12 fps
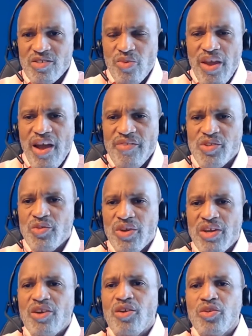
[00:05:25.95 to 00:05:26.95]
We have to
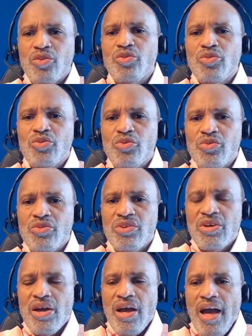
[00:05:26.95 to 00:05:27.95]
include
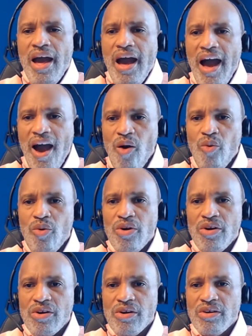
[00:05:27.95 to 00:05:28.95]

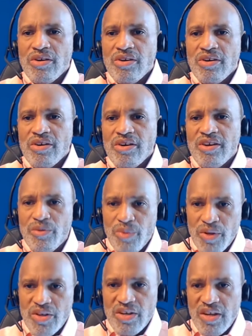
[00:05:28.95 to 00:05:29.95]
our
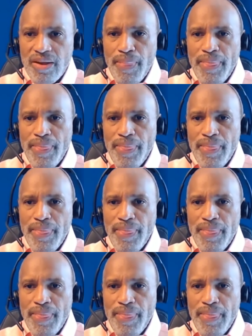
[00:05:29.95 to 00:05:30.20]
community.